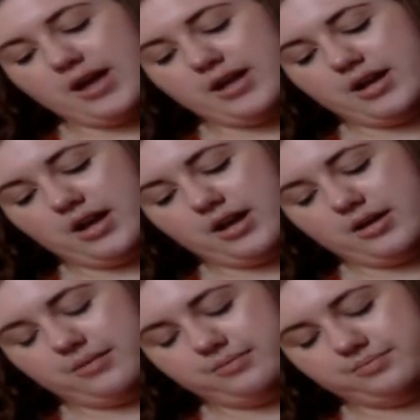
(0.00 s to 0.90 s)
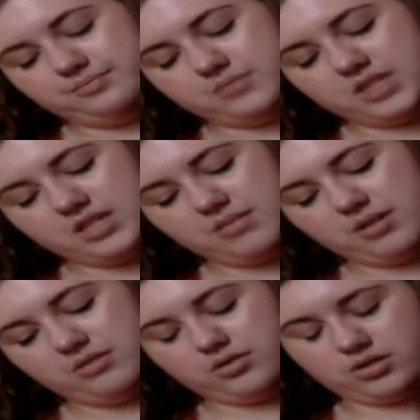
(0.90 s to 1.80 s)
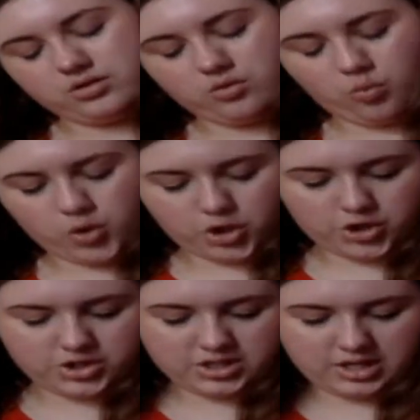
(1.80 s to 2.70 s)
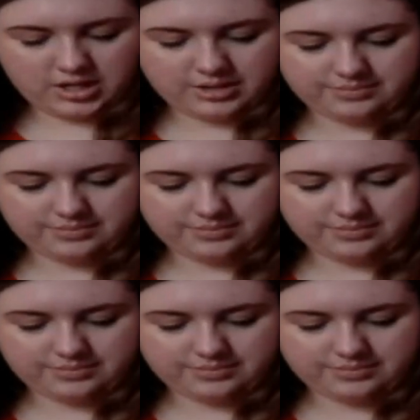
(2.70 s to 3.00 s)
And smelled worse.